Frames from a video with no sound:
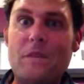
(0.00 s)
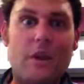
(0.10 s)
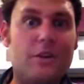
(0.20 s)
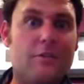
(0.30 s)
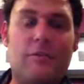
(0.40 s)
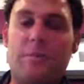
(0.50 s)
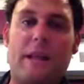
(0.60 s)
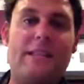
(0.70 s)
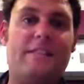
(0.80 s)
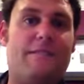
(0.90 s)
you've
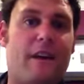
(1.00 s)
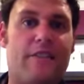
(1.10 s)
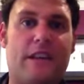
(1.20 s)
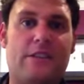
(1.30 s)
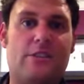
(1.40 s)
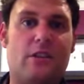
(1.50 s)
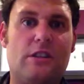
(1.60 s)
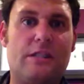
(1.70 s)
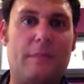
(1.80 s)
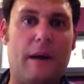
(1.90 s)
replaced a
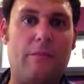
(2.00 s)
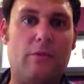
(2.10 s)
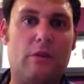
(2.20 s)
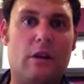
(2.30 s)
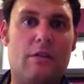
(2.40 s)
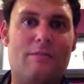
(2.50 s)
$5,000 smartboard.